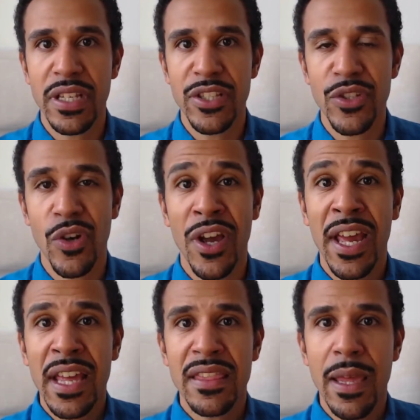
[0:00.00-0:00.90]
So
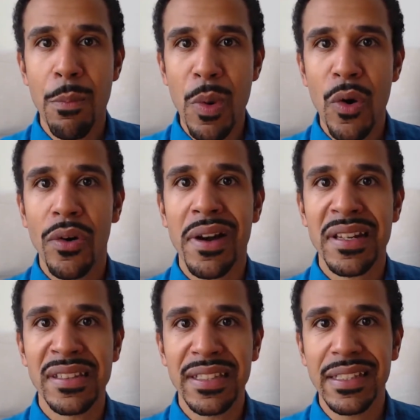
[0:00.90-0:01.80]
the more
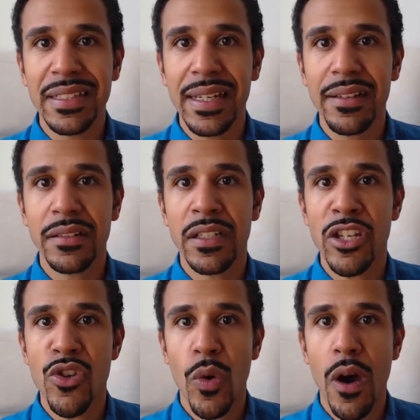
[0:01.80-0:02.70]
detailed
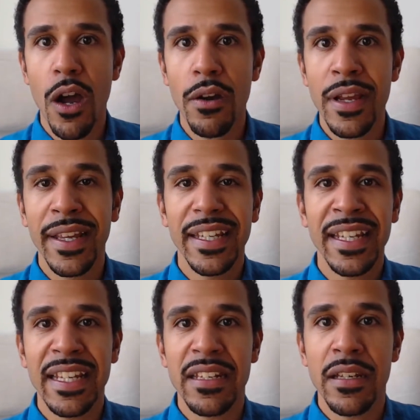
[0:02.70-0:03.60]
you are
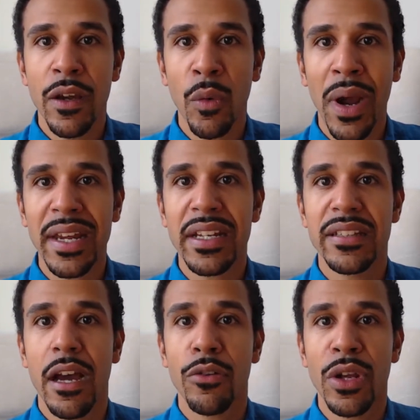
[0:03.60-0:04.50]
in writing
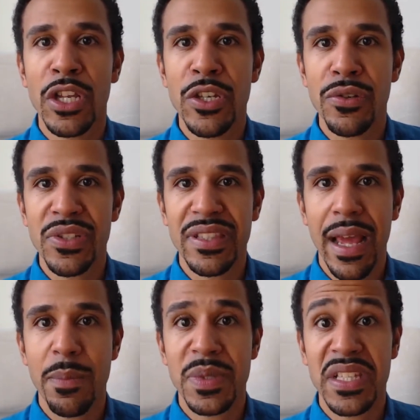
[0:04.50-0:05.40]
down your
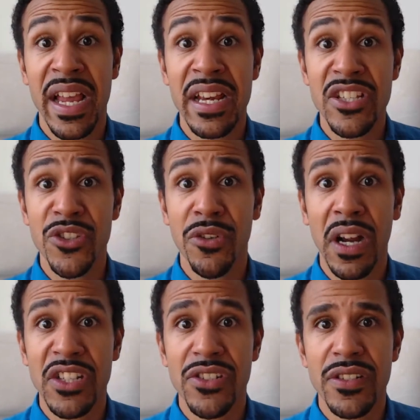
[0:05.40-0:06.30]
steps and
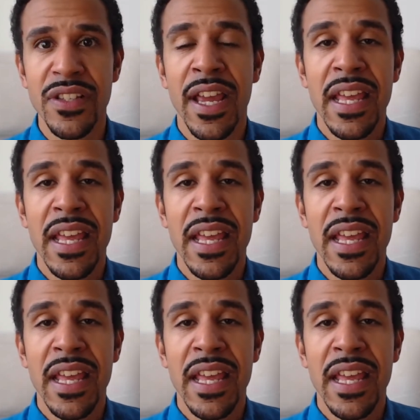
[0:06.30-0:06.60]
instructions,